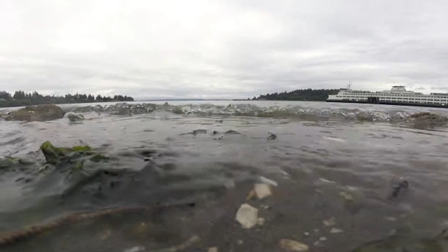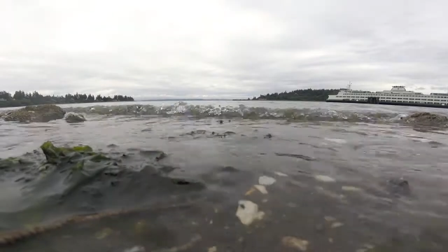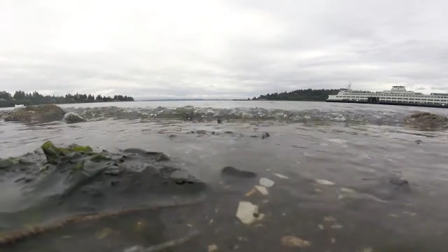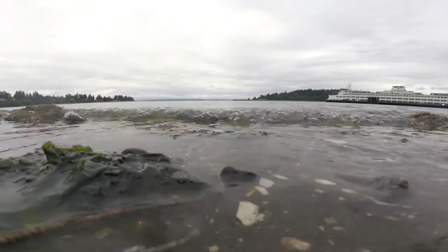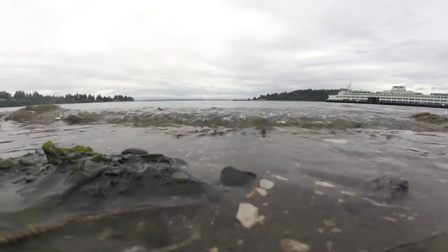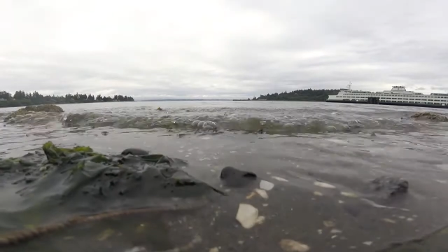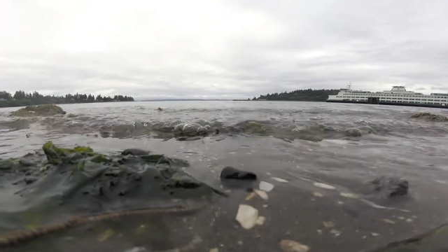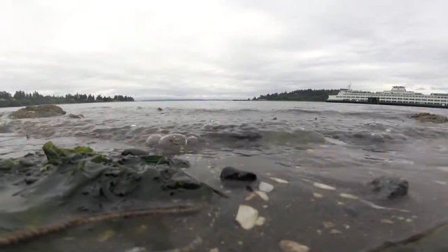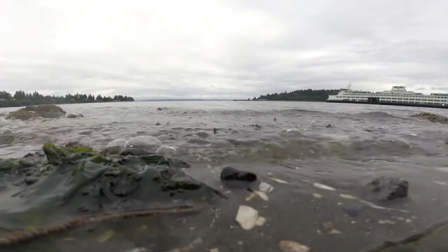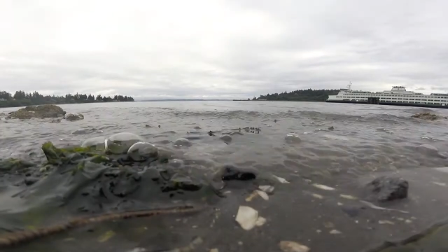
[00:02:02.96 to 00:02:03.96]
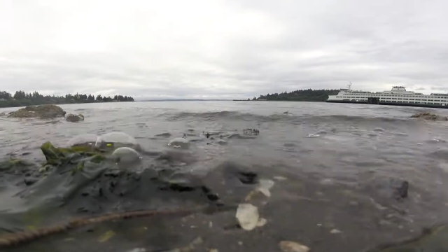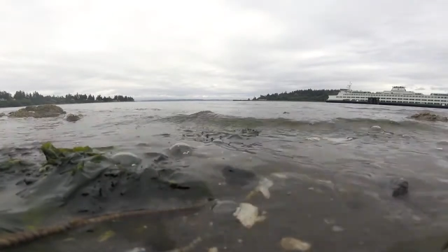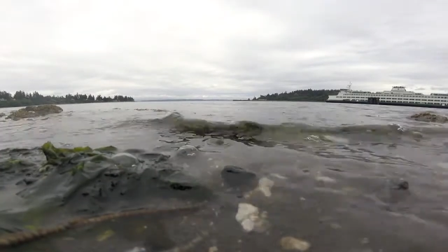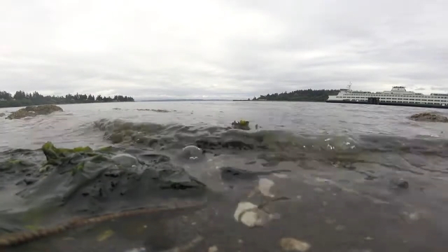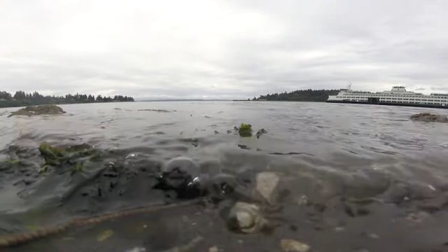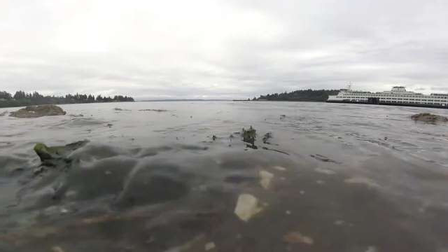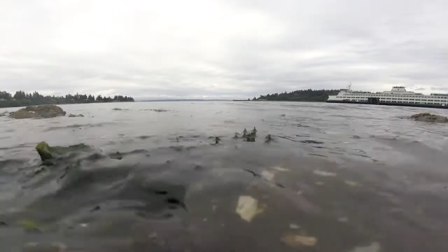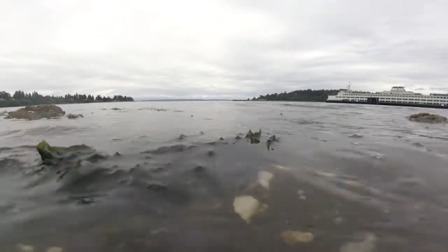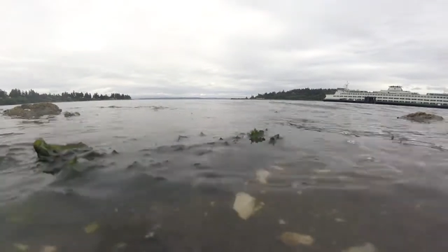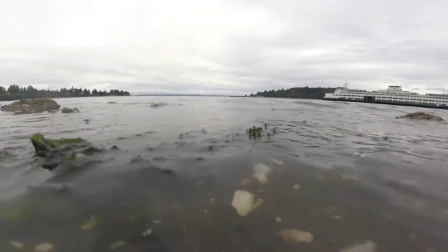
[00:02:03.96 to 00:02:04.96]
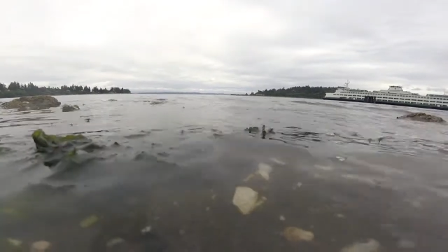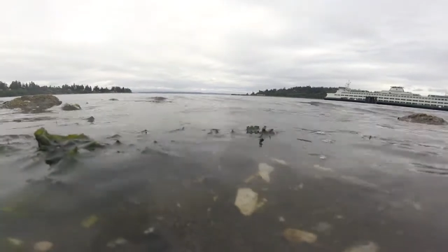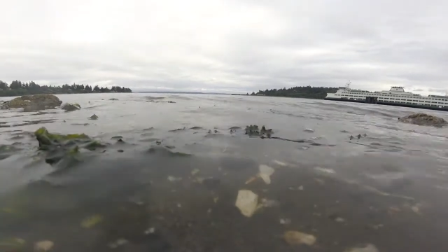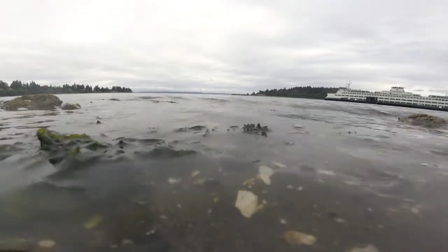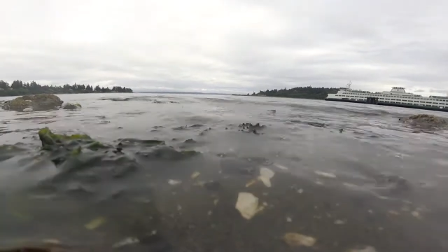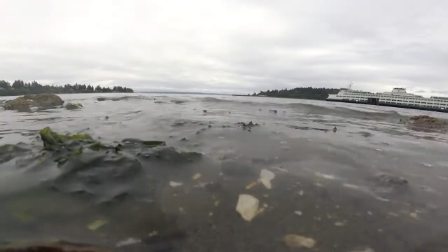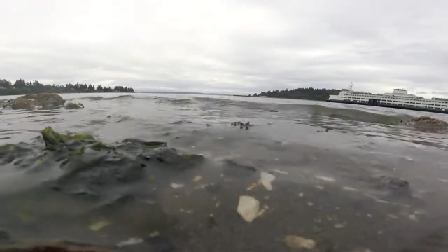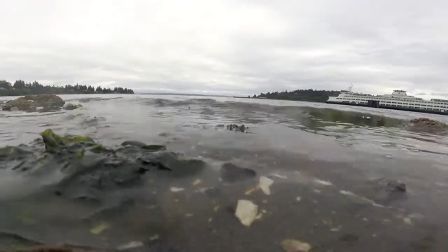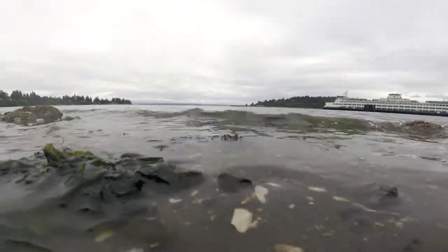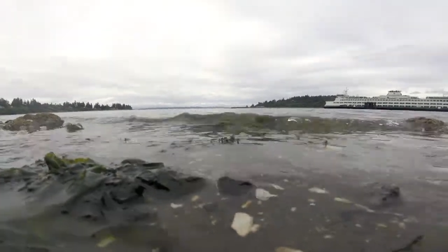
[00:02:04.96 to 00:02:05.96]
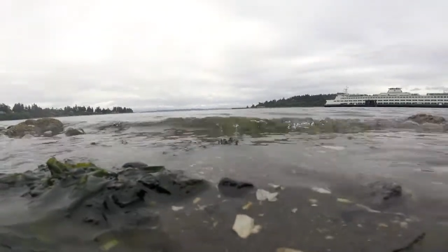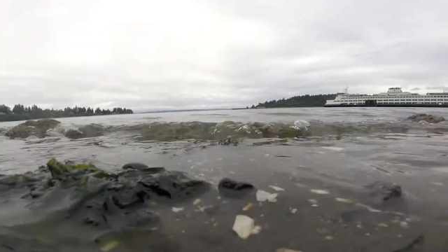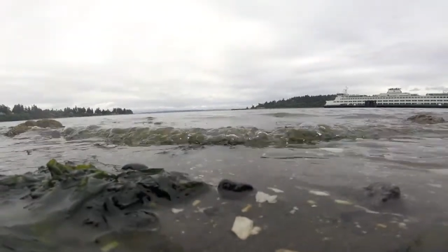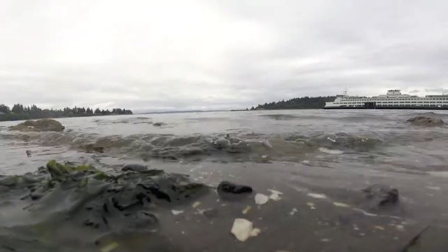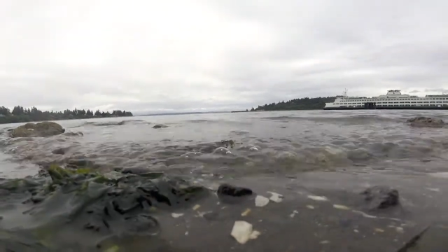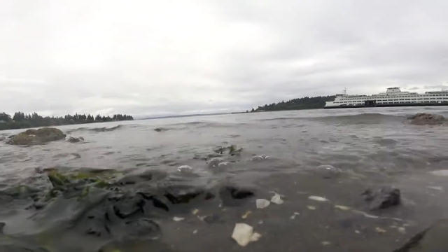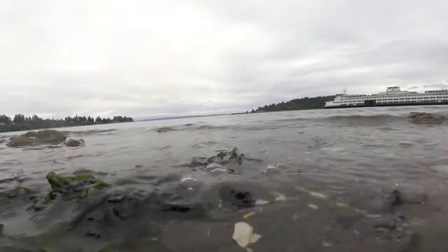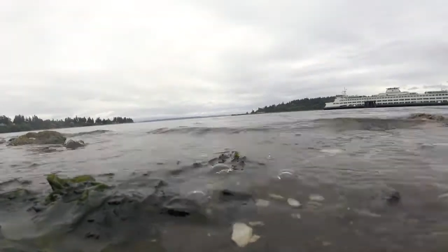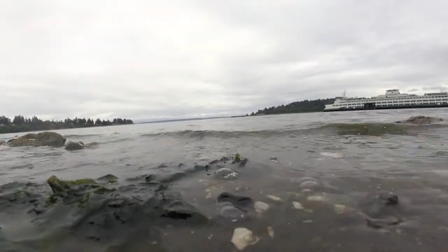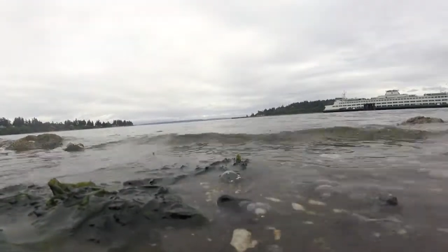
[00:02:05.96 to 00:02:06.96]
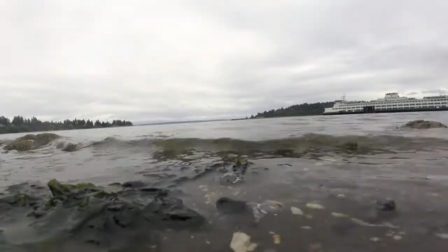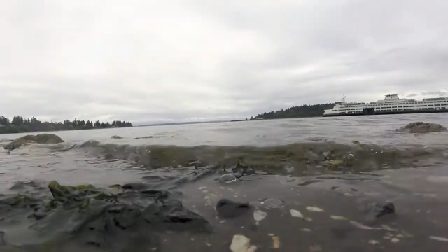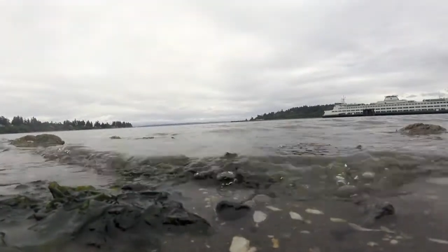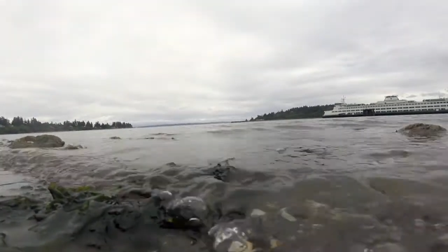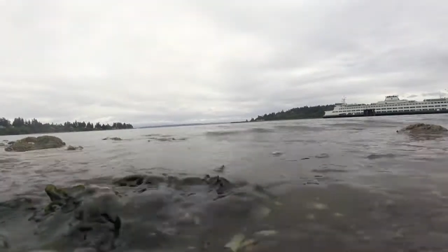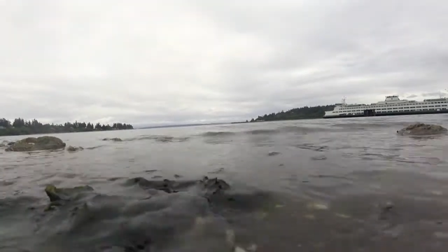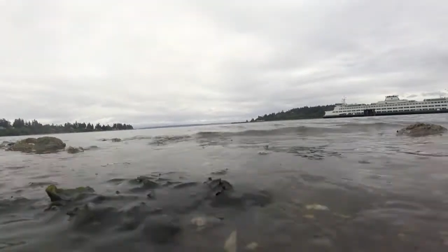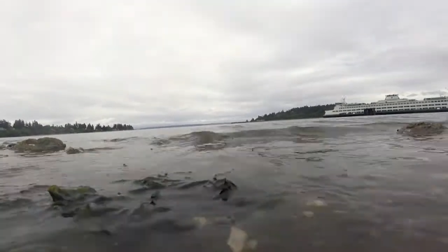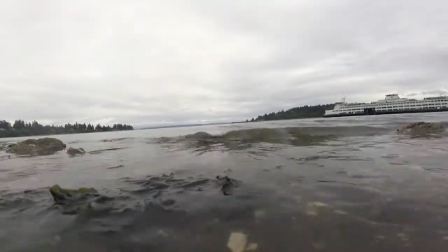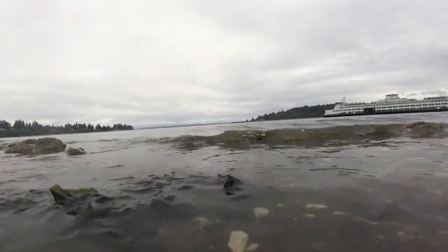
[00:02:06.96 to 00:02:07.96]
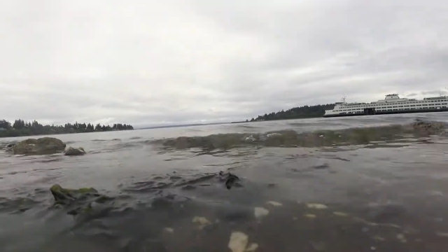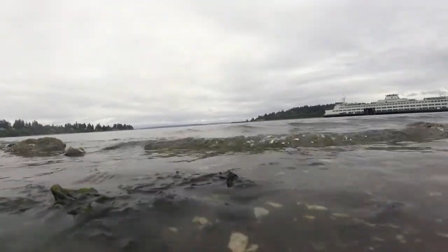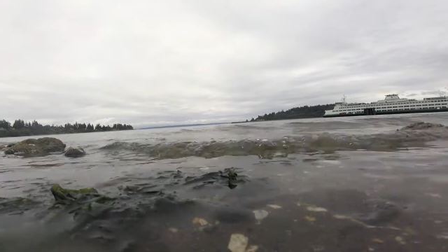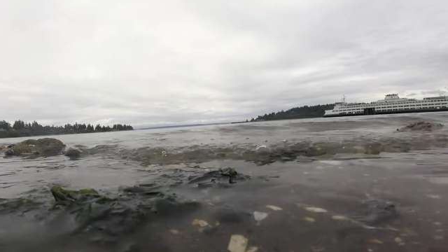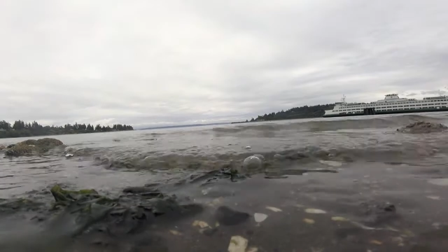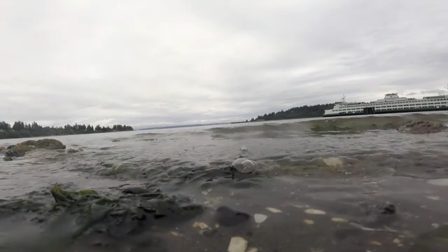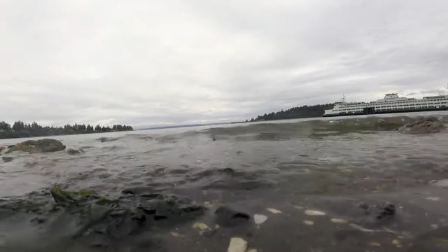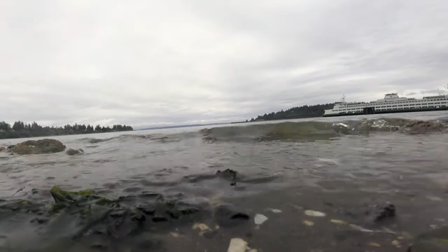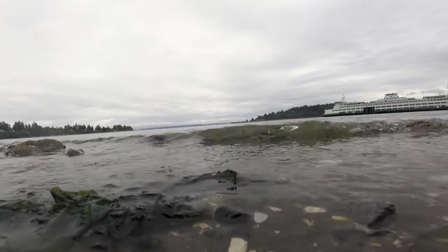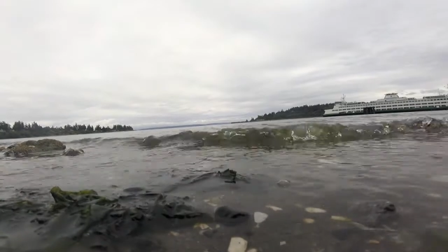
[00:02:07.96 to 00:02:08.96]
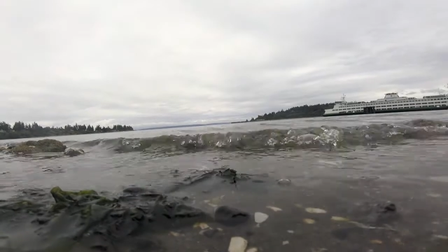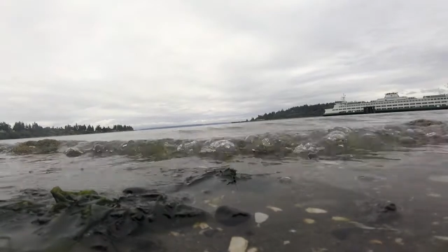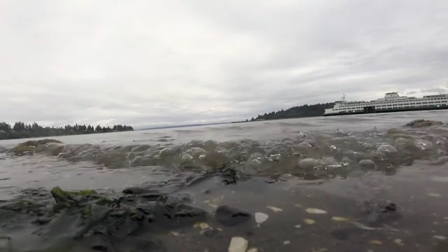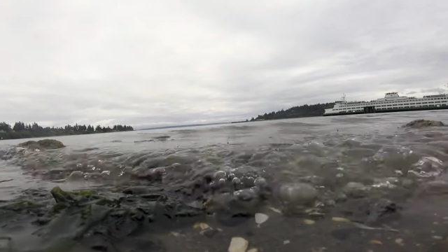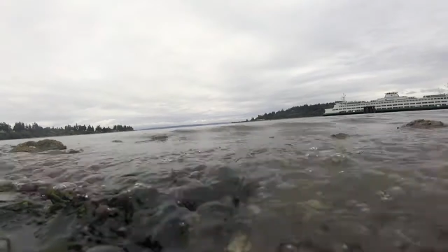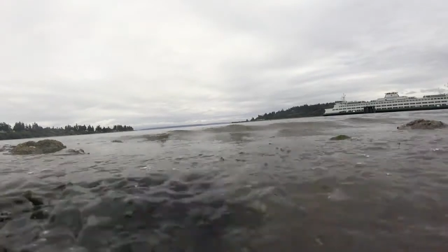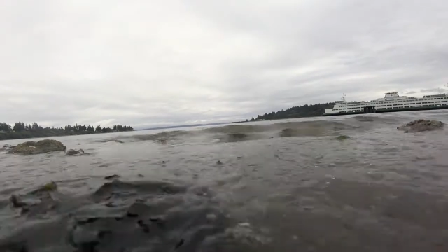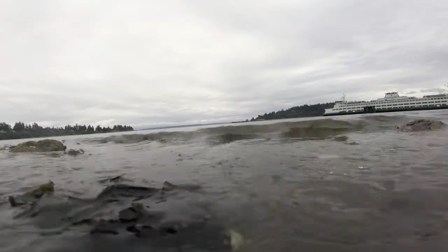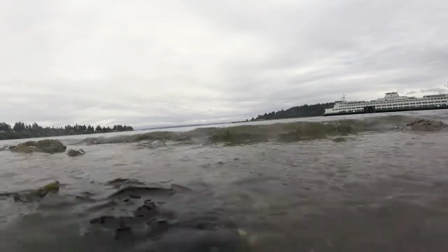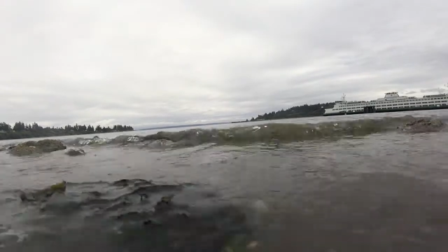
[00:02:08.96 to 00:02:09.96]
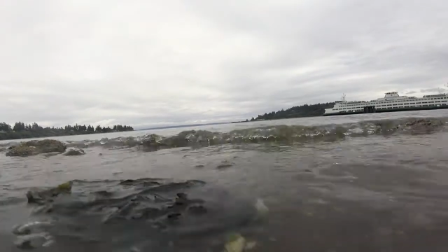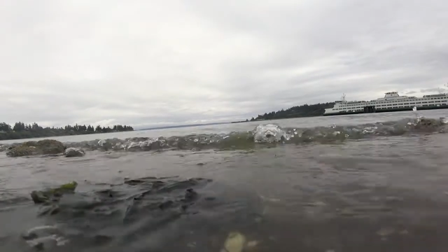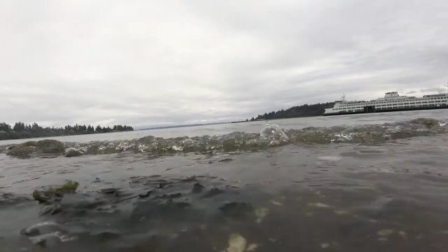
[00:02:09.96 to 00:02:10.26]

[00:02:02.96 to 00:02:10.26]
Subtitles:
No face is visible, so there are no lips to read.